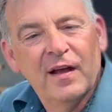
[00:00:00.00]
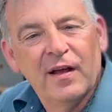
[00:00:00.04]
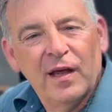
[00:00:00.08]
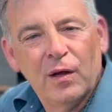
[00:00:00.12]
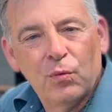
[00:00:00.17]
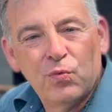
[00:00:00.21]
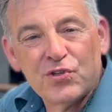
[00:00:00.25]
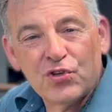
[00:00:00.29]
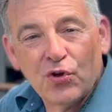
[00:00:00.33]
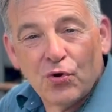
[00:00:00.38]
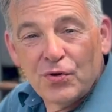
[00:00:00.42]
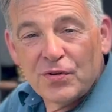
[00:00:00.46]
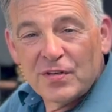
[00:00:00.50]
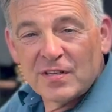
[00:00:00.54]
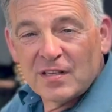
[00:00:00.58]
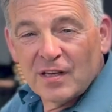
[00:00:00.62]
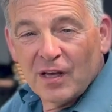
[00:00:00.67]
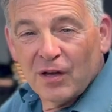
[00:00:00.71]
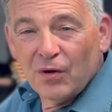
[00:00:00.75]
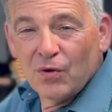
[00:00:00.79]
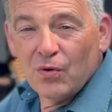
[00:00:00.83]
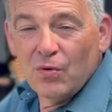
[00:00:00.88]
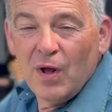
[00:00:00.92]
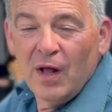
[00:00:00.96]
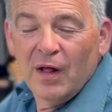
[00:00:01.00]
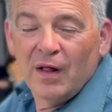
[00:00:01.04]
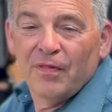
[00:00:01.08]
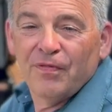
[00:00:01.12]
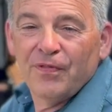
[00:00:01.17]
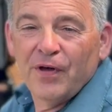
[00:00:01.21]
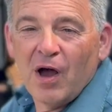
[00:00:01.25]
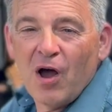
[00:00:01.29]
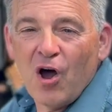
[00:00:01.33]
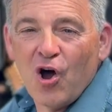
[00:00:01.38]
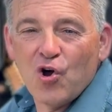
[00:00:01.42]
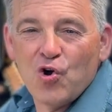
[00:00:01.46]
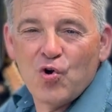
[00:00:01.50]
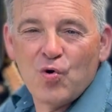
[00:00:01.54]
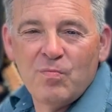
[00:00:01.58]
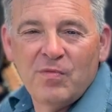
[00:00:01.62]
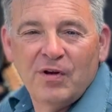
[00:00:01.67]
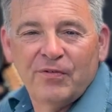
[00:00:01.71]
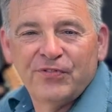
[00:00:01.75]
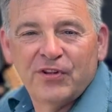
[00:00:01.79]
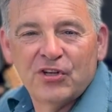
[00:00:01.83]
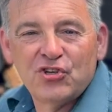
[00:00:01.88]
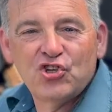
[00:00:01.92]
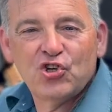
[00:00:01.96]
It was also the whole
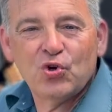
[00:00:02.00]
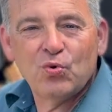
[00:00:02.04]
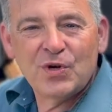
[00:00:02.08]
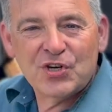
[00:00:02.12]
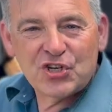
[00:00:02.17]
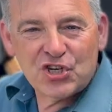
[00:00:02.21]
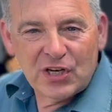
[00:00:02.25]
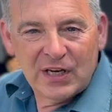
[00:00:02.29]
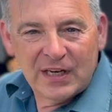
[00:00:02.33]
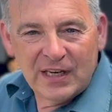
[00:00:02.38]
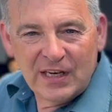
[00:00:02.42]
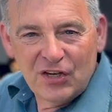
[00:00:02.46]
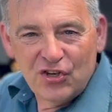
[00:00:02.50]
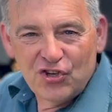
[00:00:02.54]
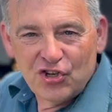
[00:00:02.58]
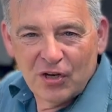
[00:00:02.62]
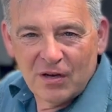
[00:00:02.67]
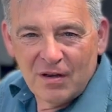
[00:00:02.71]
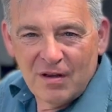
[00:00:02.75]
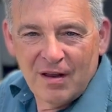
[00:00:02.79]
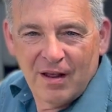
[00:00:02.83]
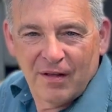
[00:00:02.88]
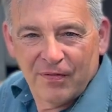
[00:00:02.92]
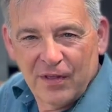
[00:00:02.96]
of the Jewish Legion,